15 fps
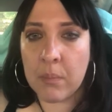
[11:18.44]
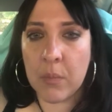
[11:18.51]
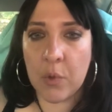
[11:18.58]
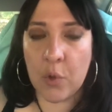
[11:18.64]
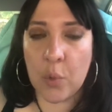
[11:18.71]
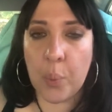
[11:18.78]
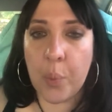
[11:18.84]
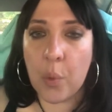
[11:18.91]

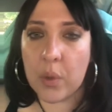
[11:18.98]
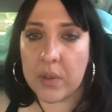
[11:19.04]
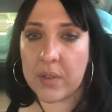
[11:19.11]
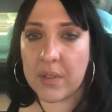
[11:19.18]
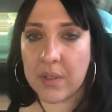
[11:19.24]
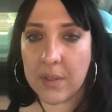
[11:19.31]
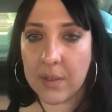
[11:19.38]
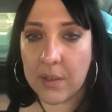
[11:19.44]
support
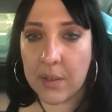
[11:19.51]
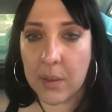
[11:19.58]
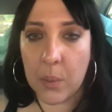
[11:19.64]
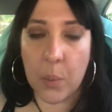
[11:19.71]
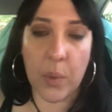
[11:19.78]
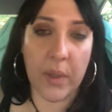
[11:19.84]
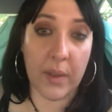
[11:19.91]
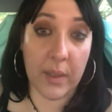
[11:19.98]

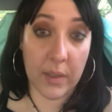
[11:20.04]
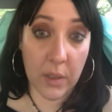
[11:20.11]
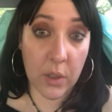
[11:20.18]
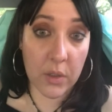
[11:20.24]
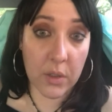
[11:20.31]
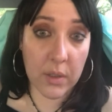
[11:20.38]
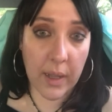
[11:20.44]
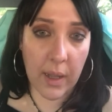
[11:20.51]
system within
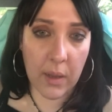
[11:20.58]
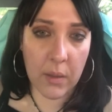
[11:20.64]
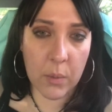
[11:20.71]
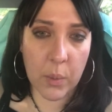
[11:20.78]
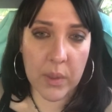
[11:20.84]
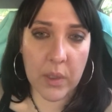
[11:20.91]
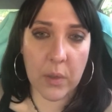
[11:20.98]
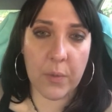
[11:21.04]
yourself,
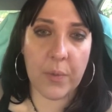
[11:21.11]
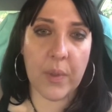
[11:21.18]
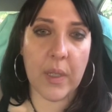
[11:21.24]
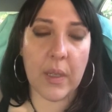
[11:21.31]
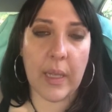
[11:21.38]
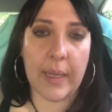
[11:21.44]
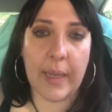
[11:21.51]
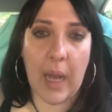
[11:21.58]
when you feel
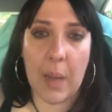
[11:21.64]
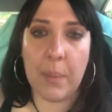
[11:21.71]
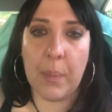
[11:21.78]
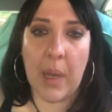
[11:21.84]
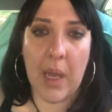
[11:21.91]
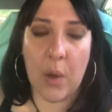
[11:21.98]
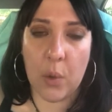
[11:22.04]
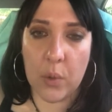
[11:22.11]
like I'm
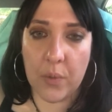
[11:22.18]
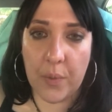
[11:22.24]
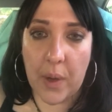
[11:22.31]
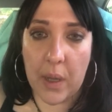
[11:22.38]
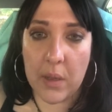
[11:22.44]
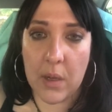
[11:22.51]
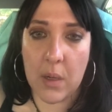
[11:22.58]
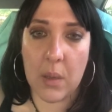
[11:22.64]
my own
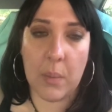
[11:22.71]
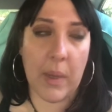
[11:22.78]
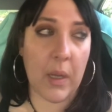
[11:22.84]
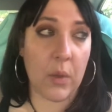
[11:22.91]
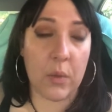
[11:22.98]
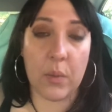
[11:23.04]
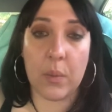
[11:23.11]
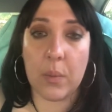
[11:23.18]
father and my
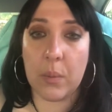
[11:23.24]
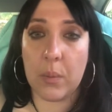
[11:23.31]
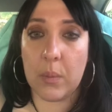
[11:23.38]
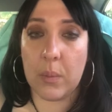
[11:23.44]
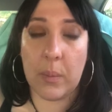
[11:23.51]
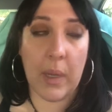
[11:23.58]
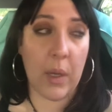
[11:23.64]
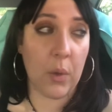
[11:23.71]

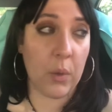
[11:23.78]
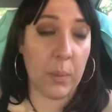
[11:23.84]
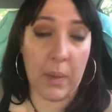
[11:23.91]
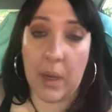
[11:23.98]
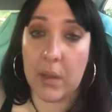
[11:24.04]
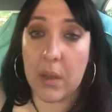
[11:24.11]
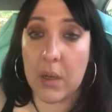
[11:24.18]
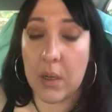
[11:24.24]
own
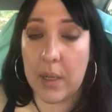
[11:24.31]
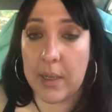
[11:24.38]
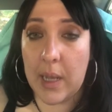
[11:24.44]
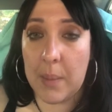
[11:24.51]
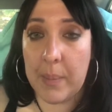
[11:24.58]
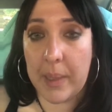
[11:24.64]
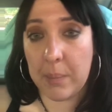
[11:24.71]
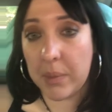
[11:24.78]
mother, and
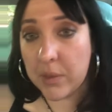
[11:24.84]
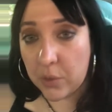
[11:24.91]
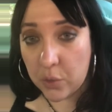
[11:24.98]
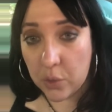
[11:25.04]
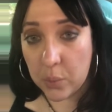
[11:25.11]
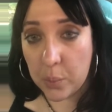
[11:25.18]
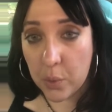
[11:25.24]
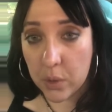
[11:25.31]
I'm able to
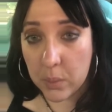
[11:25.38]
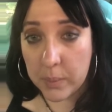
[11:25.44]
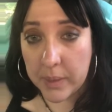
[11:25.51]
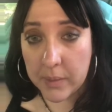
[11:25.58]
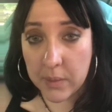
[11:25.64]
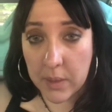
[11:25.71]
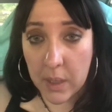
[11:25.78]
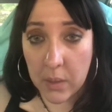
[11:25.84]
support
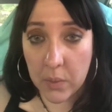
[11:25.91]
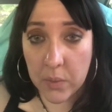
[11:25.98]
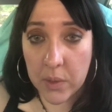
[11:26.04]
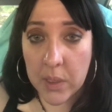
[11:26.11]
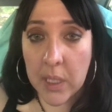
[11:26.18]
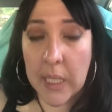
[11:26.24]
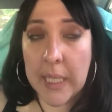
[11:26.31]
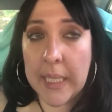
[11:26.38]
myself
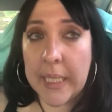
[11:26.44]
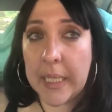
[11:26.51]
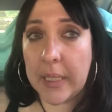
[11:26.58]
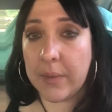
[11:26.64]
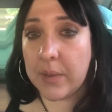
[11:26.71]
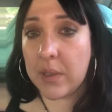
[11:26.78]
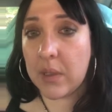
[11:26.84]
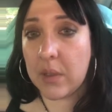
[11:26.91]

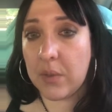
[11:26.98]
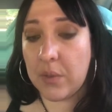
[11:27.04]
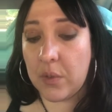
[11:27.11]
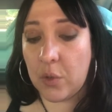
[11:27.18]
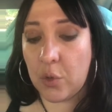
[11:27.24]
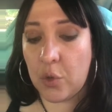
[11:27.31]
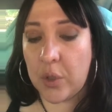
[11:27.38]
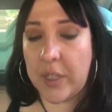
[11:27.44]
even in
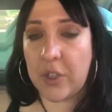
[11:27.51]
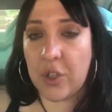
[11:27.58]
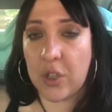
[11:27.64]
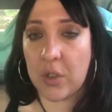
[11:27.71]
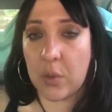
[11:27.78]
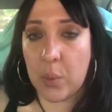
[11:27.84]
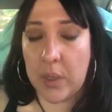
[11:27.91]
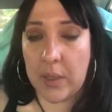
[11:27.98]

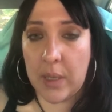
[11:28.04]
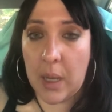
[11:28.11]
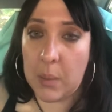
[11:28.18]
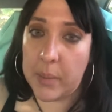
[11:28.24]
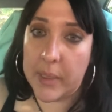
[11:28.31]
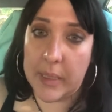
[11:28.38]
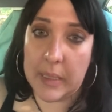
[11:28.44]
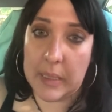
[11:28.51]
situations when
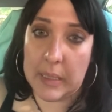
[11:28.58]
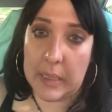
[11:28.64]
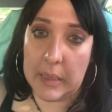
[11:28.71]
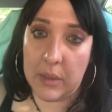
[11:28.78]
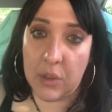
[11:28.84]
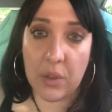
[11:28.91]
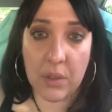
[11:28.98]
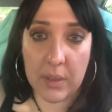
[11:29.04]
nobody
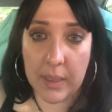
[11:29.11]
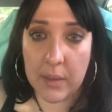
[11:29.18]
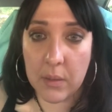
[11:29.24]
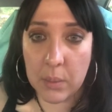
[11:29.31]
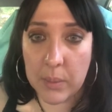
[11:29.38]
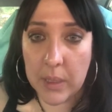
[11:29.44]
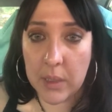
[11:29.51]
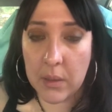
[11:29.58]
understands
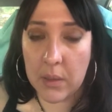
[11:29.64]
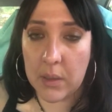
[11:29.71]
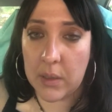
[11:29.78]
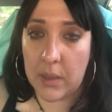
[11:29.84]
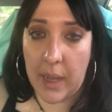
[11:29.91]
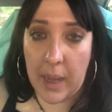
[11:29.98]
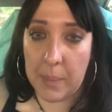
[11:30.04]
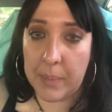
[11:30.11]
me, it
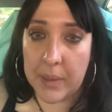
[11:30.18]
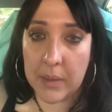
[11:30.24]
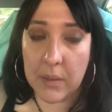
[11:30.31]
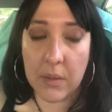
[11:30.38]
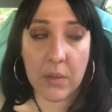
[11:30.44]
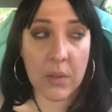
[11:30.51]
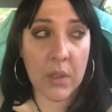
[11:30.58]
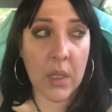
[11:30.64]

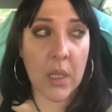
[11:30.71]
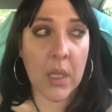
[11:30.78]
happens.